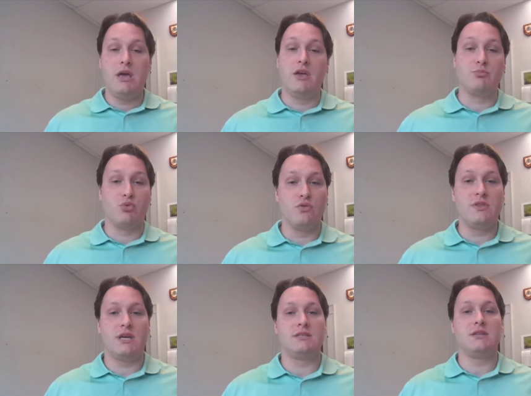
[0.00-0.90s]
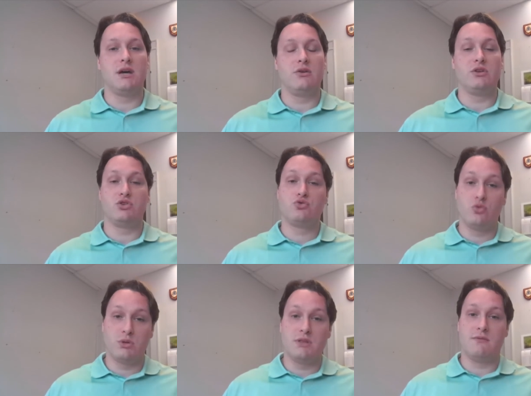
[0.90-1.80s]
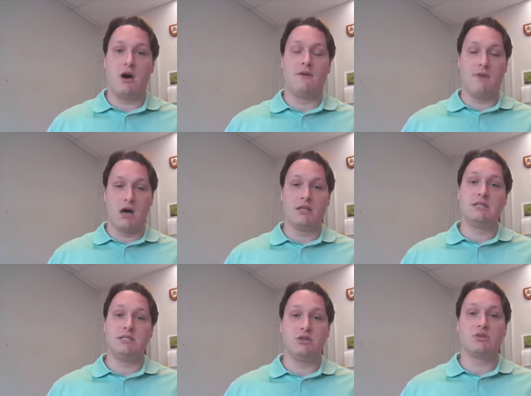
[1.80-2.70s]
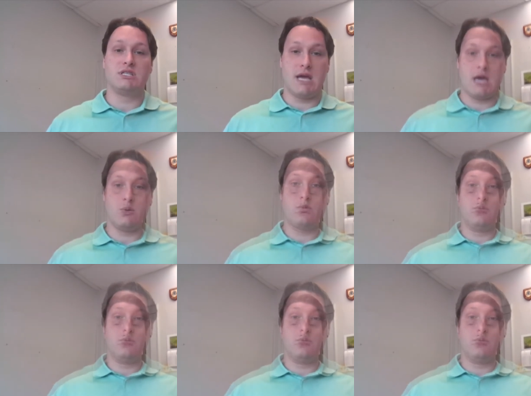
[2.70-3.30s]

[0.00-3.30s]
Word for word: It's proven that Dunellen is truly the, a volunteer town.